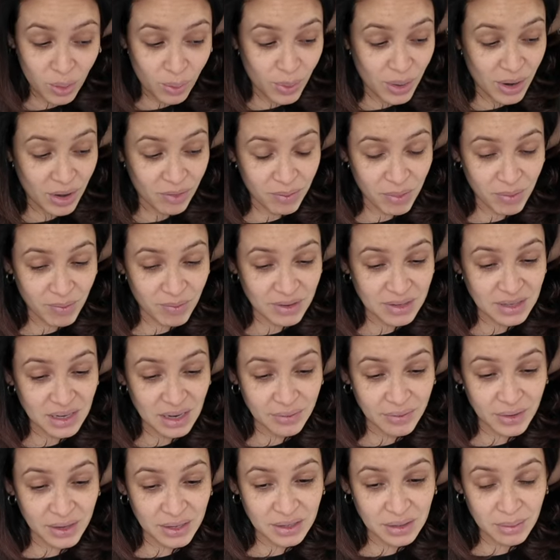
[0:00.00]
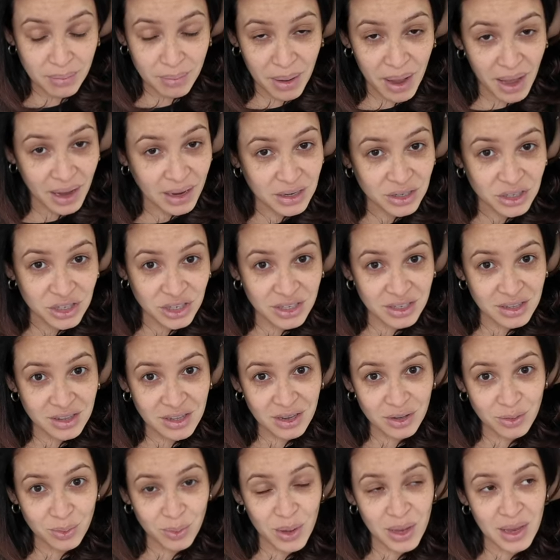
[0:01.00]
We have been receiving some packages.
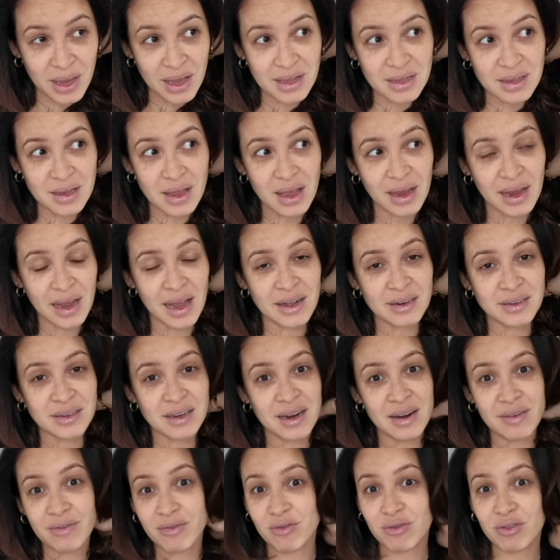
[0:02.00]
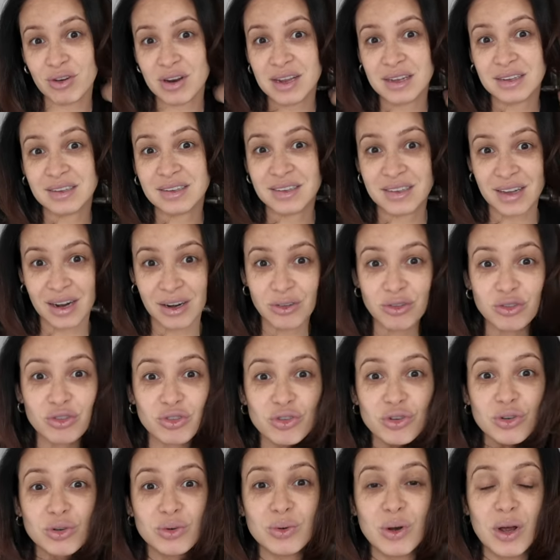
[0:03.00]
This week is like our delivery
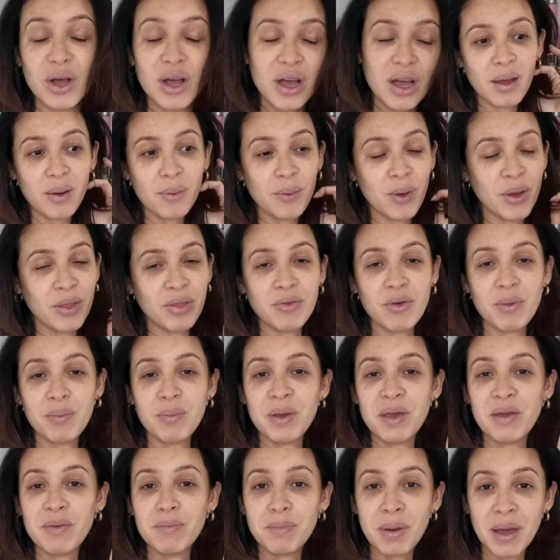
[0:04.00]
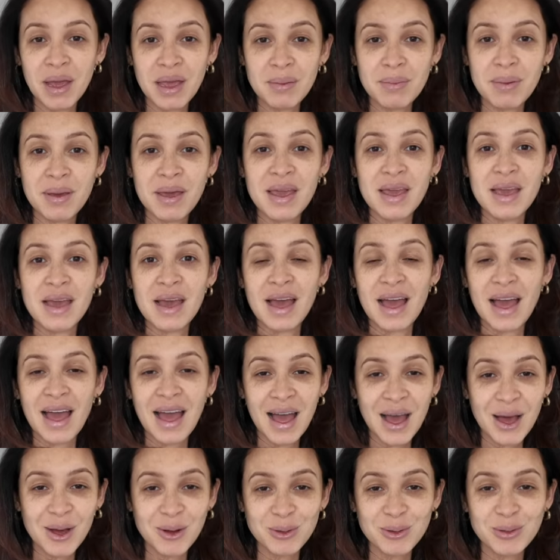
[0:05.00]
central, whether it be baby,
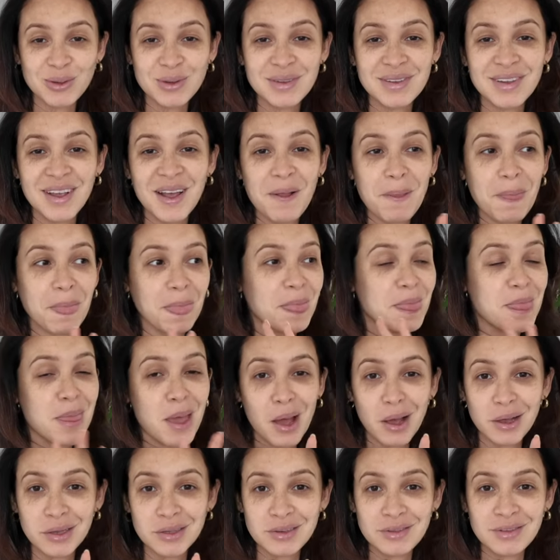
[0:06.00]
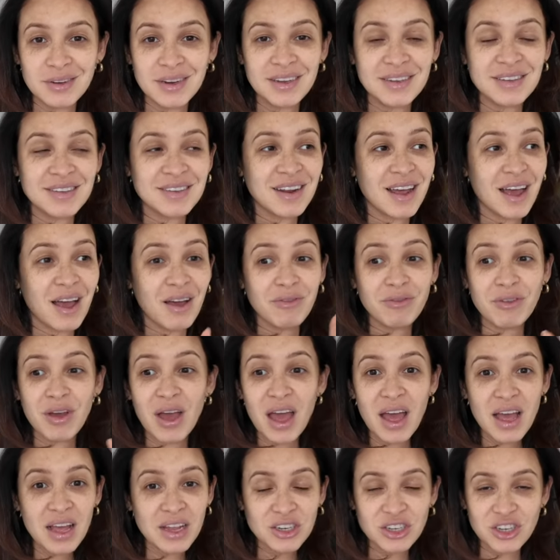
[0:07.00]
house, nursery stuff,
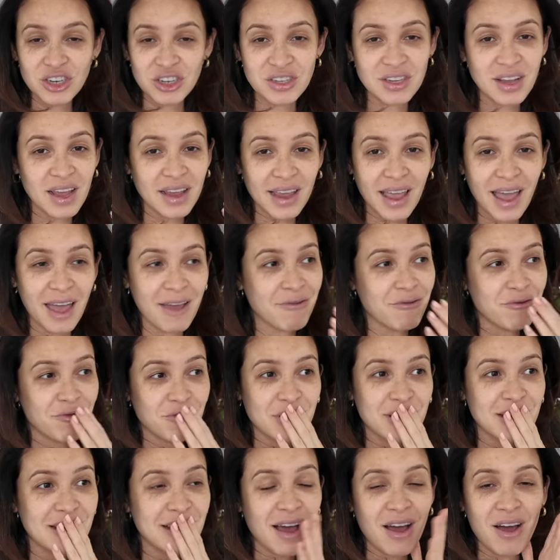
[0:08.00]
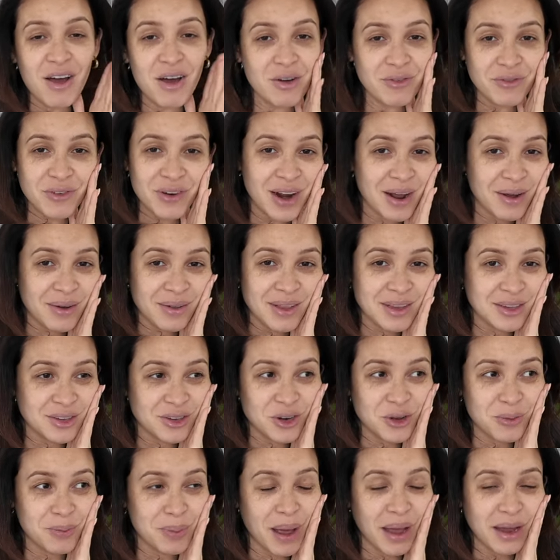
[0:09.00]
just like every half an hour there's a
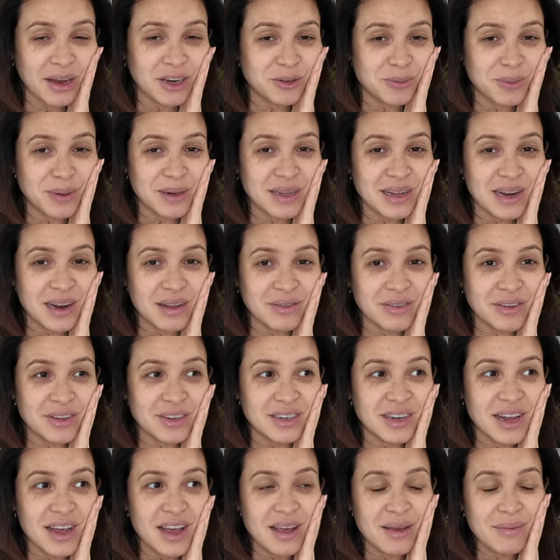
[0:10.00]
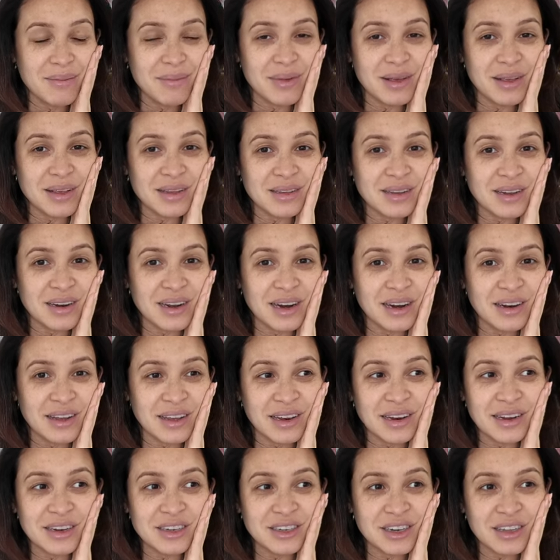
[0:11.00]
new package being delivered. Me and Sunny are
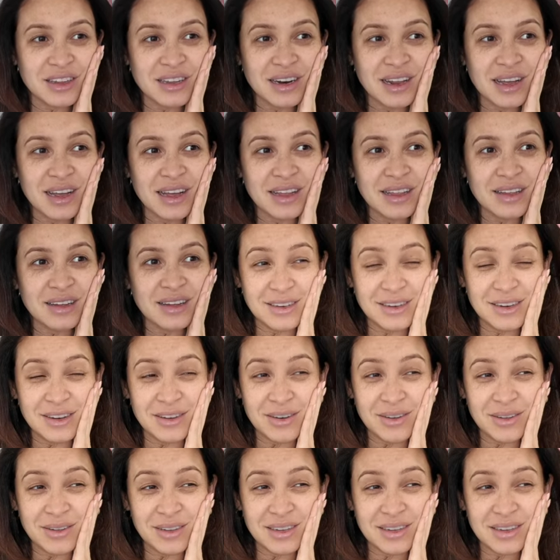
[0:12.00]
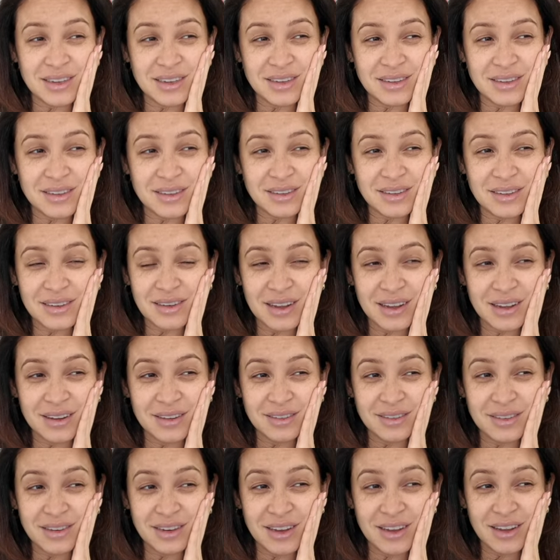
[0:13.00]
looking at each other like, do you know what this is? No.
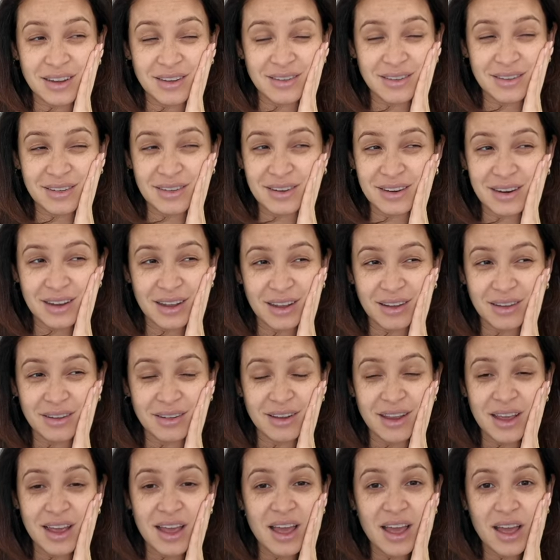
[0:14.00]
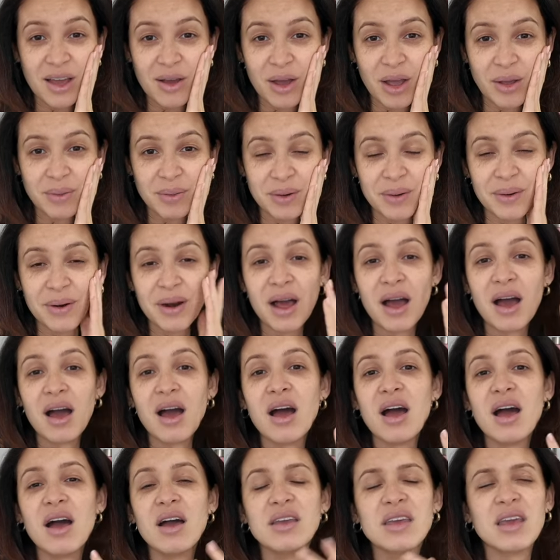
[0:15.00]
Do you? No. I open it like,
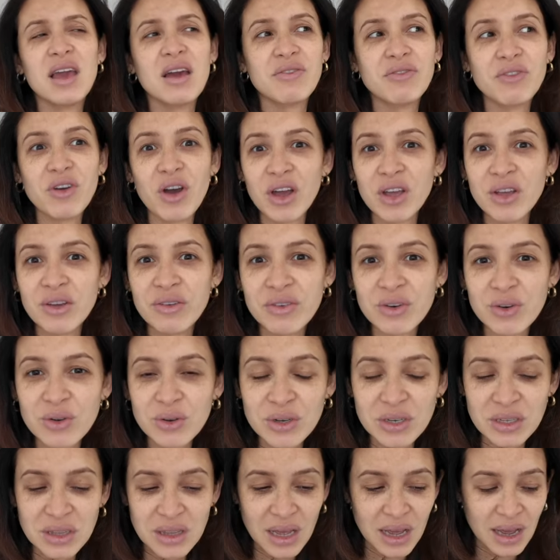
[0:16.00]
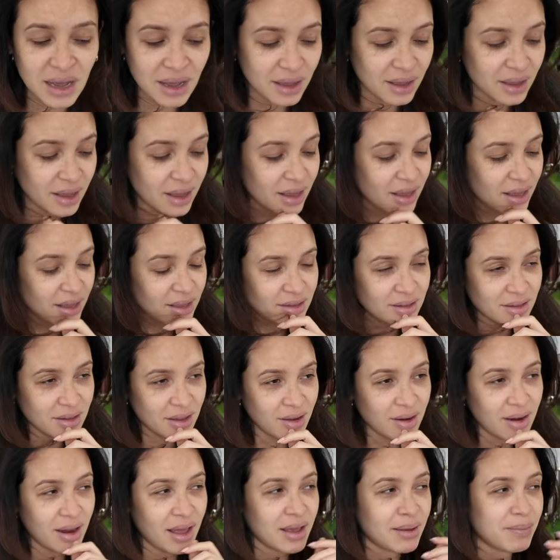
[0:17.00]
oh yeah, I forgot I even ordered that.
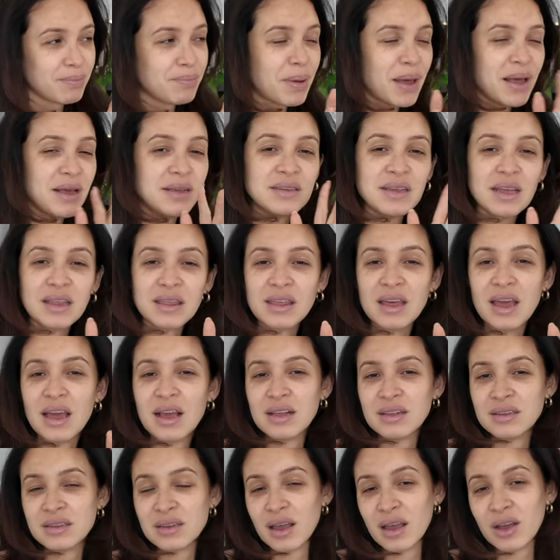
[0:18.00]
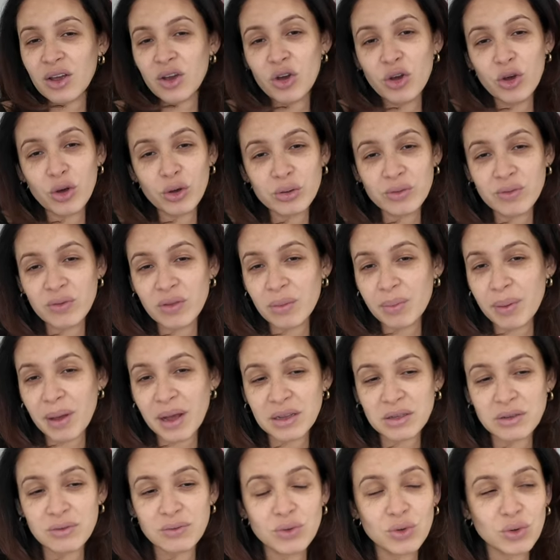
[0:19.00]
So like basic things like hooks for the
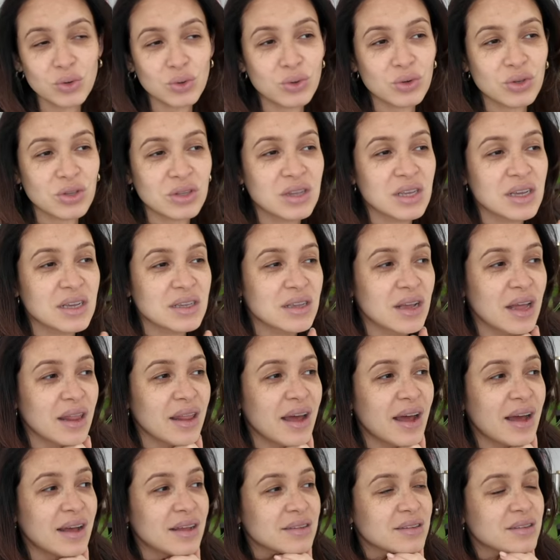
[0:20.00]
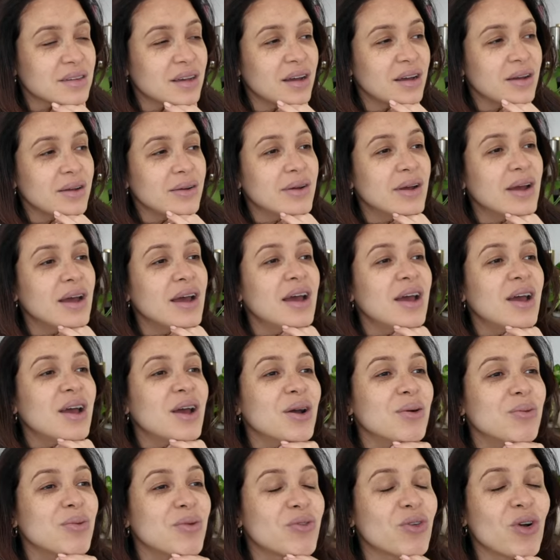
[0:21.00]
backs of doors and things like that. So
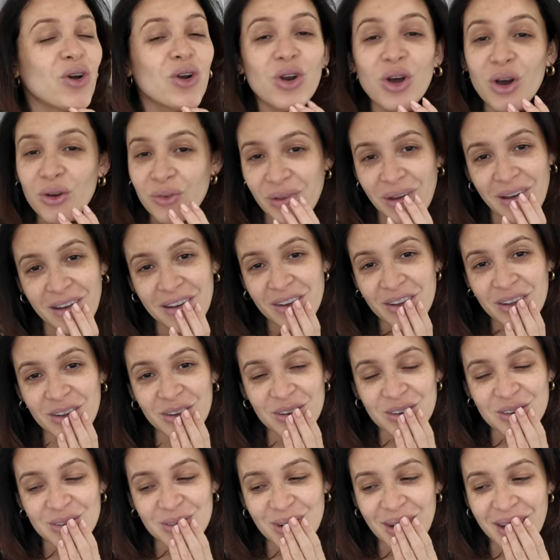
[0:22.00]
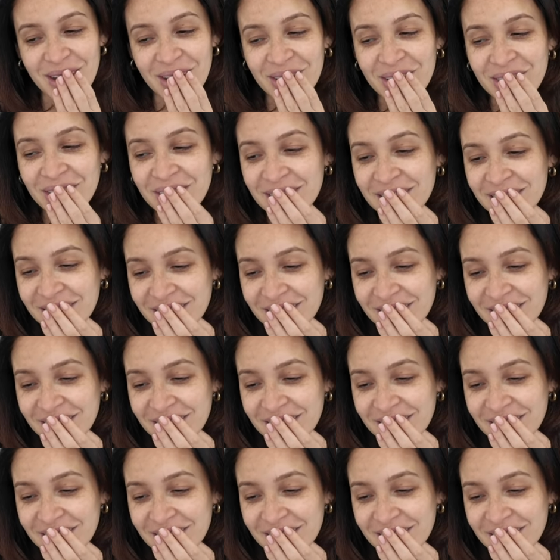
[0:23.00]
we've got a lot of that going on as well. Ow.